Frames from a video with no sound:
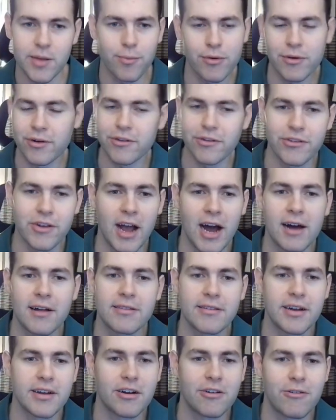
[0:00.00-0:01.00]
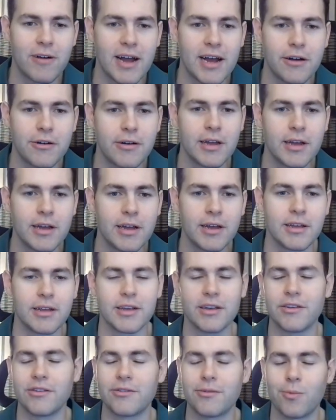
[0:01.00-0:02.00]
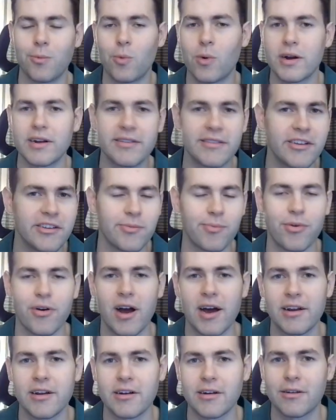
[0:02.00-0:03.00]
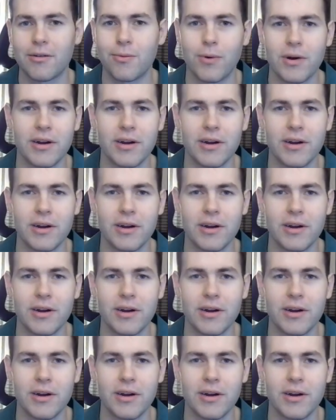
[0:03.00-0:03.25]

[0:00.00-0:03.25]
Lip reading: to produce content around is, what is this product?